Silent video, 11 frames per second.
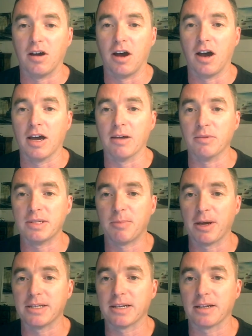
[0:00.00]
I was
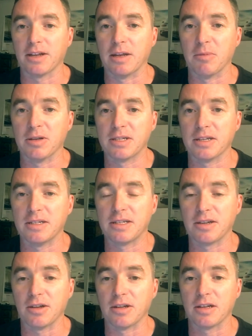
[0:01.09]
basically limited
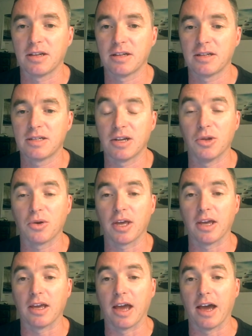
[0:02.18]
to
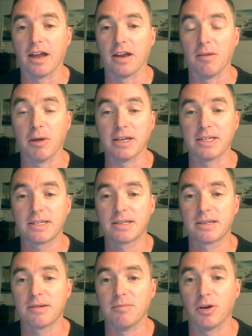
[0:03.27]
looking at a
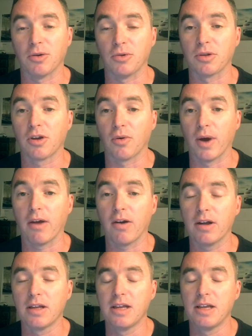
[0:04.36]
base model
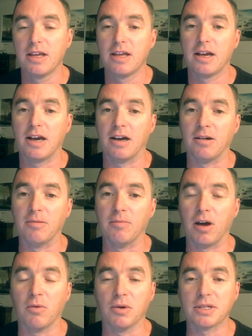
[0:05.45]
Carrera.
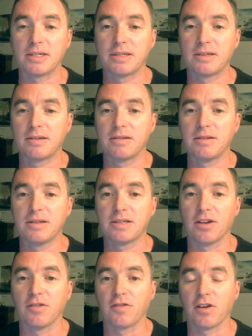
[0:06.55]
I was
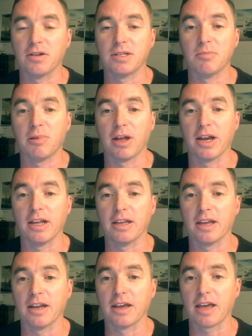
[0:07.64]
sort of contemplating
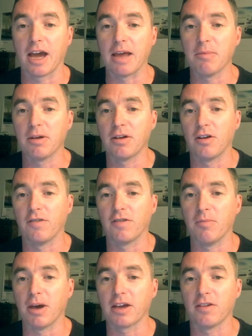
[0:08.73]
getting a Cayman off
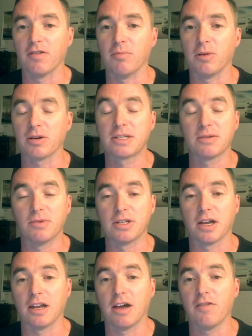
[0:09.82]
the back of the Boxster, which
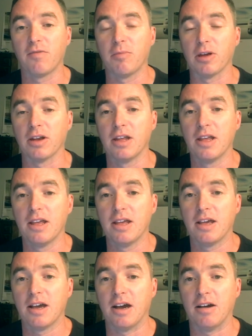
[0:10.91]
I love, but
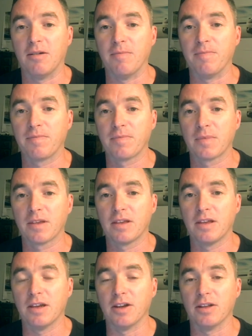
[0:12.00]
the
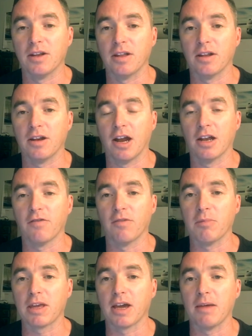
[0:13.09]
911
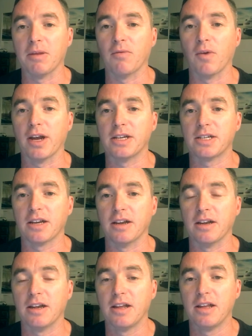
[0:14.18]
became in reach, and